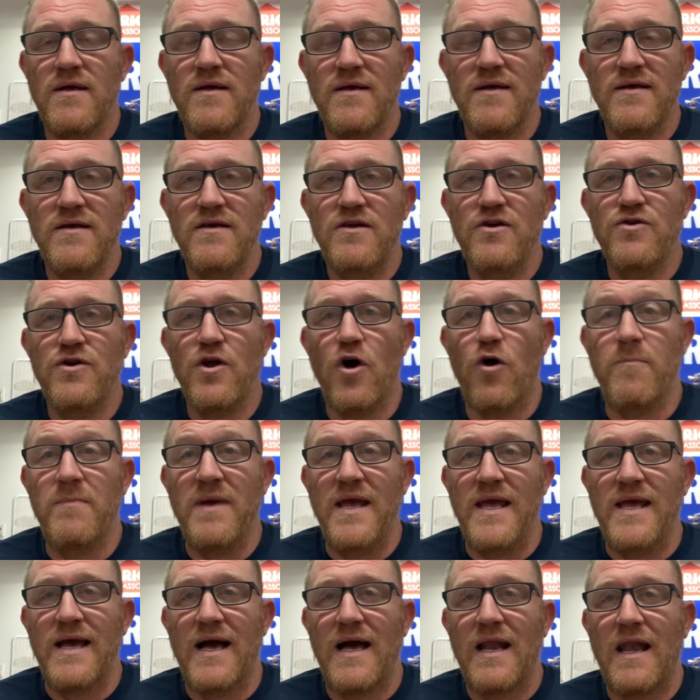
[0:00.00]
you know
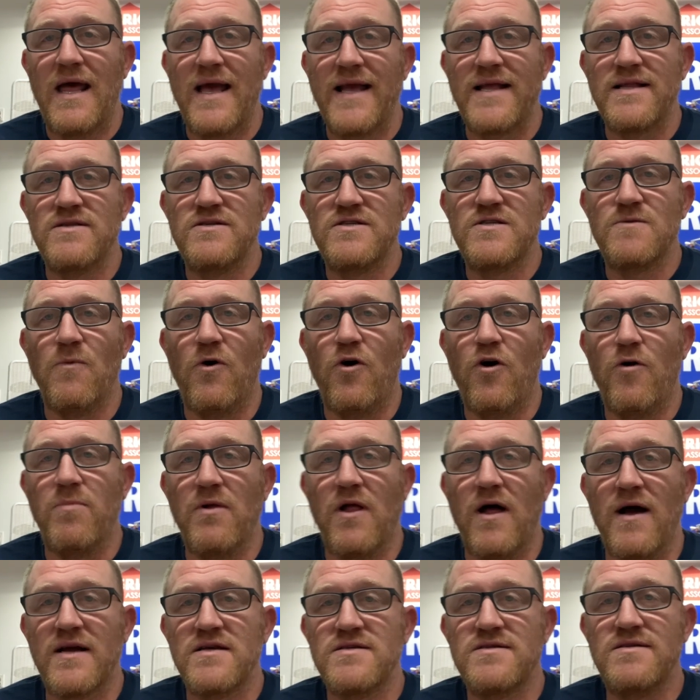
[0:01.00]
me, I like small
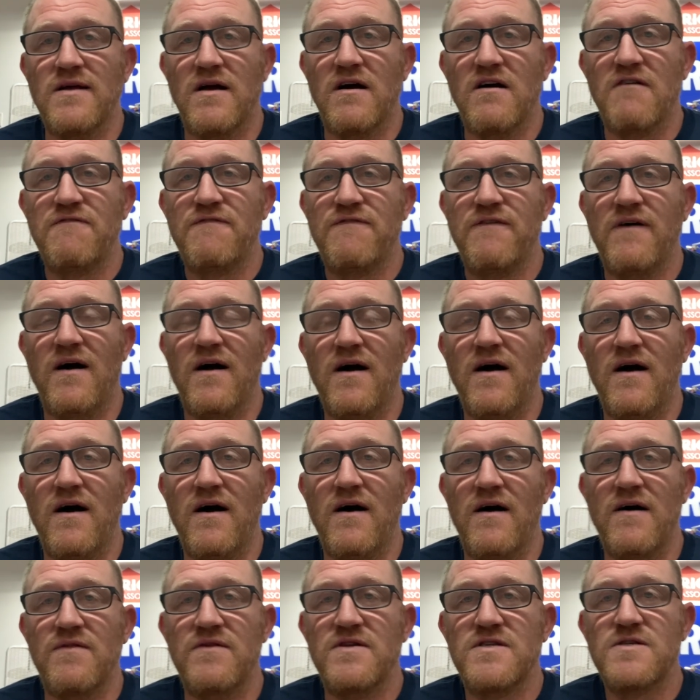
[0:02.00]
block stuff.
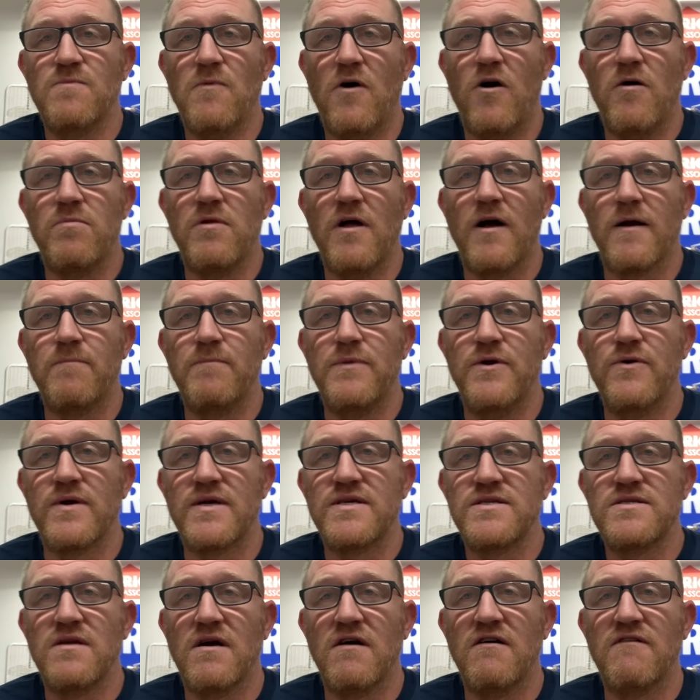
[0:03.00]
The small block
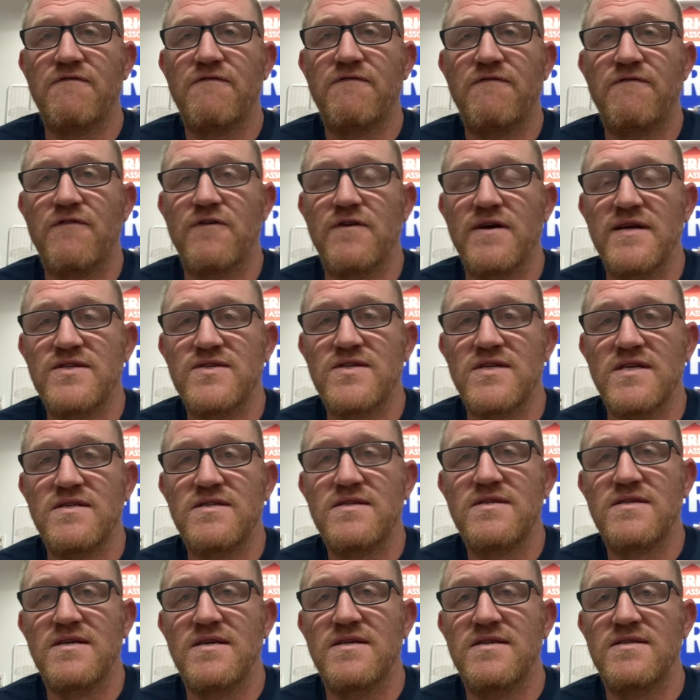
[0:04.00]
Buick stuff, for
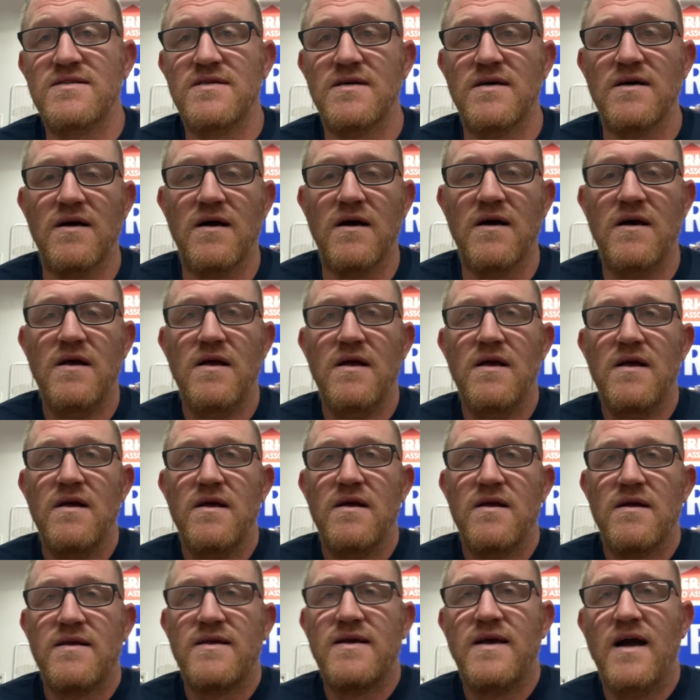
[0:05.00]
instance, is
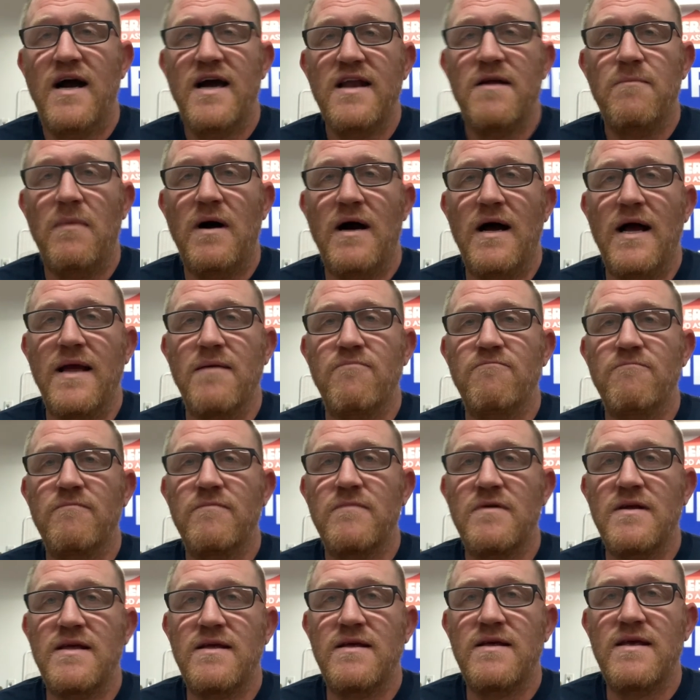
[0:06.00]
kind of my
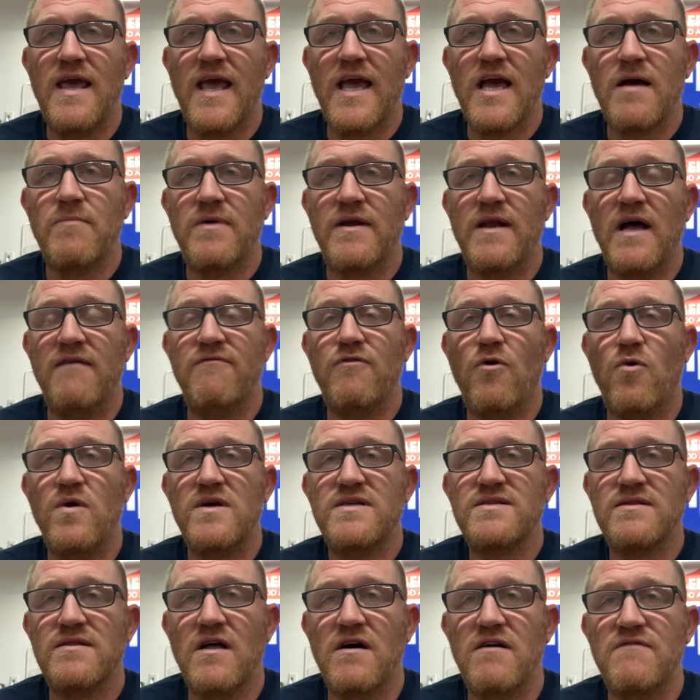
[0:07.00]
gambit. I've
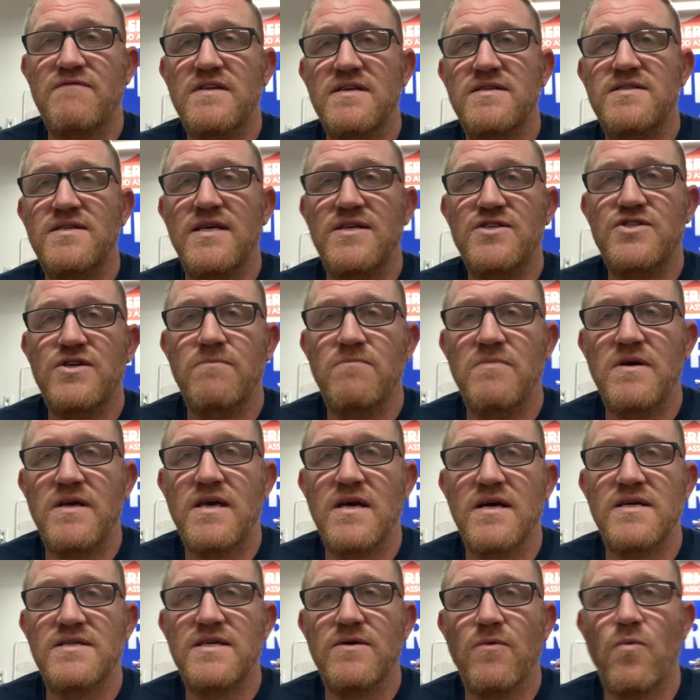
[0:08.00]
always loved this engine
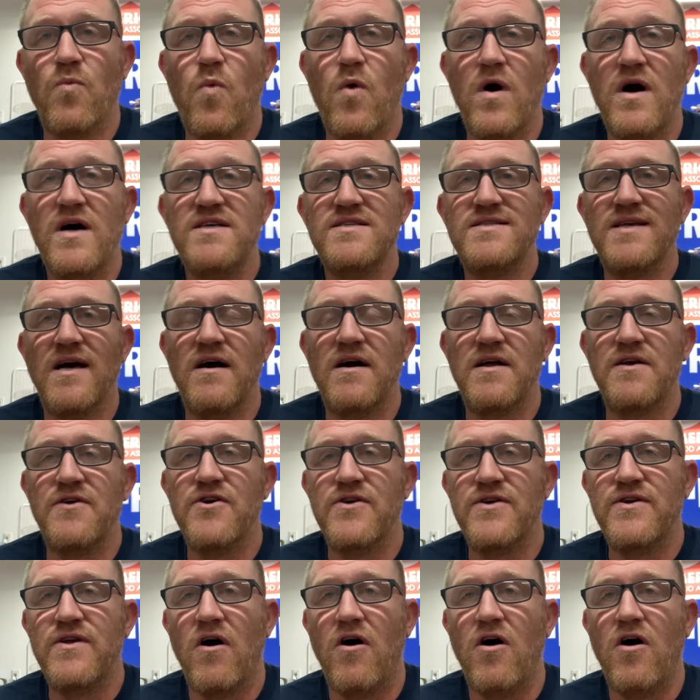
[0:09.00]
because it was
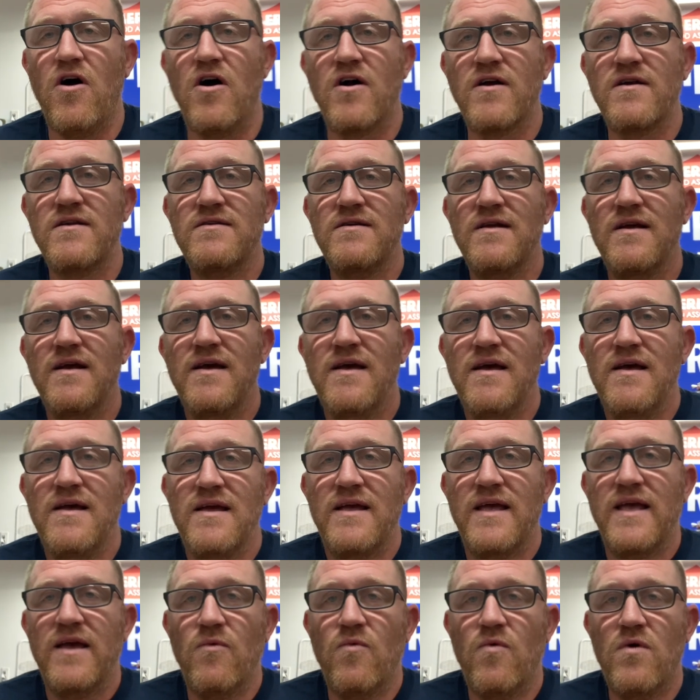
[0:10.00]
underdog,
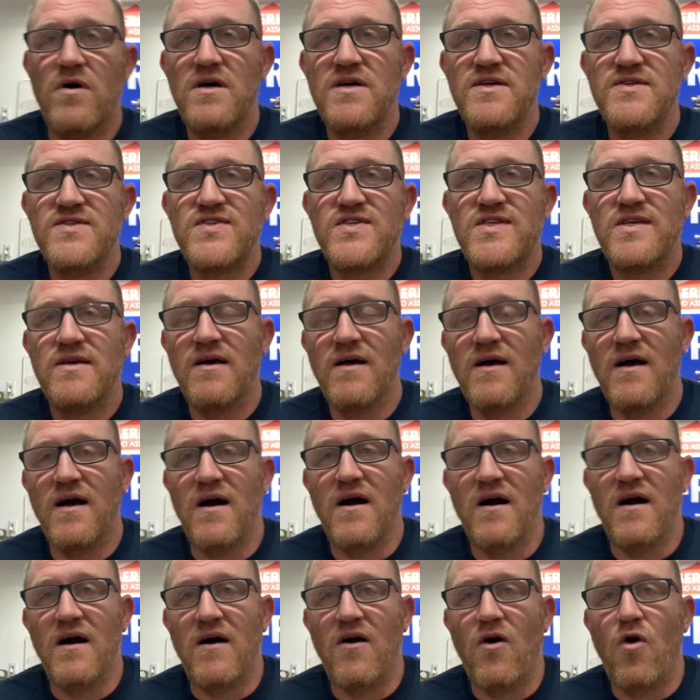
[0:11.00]
it was
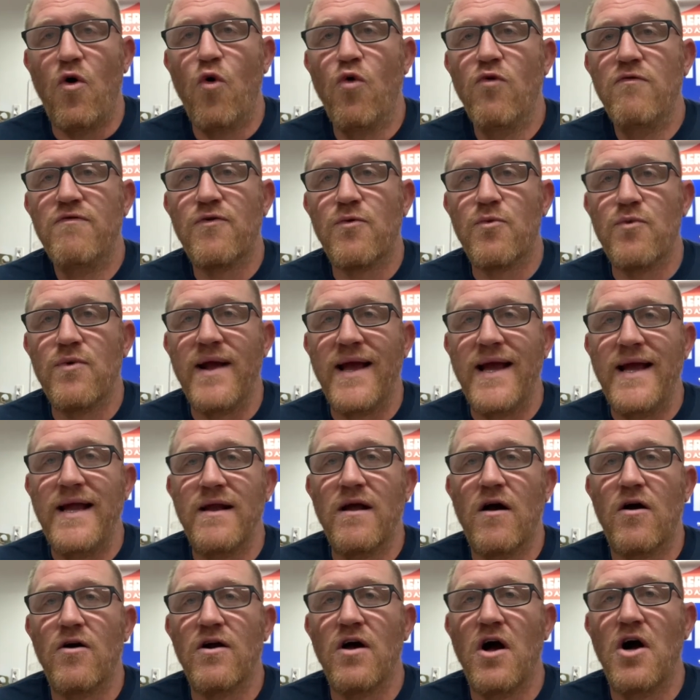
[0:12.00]

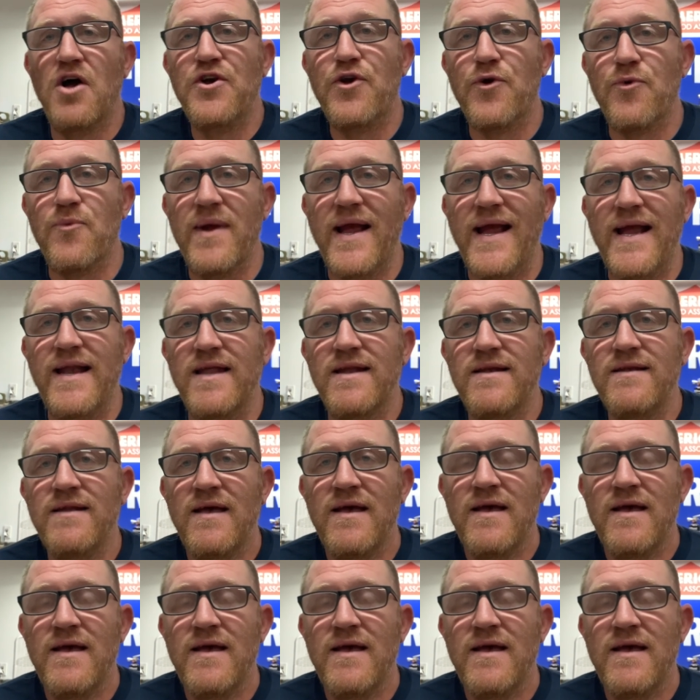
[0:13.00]
overrated or underrated,